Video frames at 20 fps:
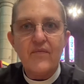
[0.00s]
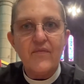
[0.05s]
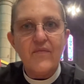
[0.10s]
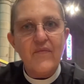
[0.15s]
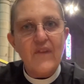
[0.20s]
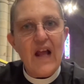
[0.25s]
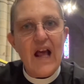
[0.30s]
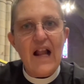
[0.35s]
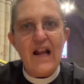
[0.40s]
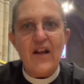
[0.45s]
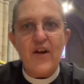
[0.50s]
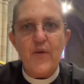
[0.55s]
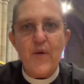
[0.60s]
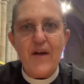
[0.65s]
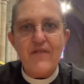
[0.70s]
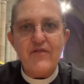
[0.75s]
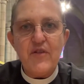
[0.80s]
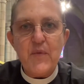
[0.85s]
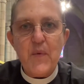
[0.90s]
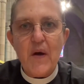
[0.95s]
Hello
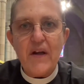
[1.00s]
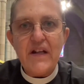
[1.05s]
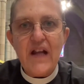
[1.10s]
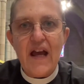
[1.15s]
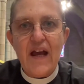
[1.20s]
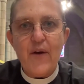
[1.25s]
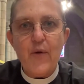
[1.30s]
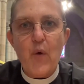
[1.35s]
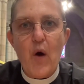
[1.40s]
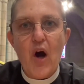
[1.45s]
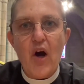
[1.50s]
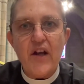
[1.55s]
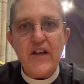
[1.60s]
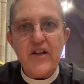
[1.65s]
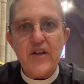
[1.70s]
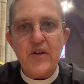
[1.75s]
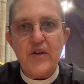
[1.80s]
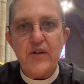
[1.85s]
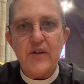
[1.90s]
everyone, how are you?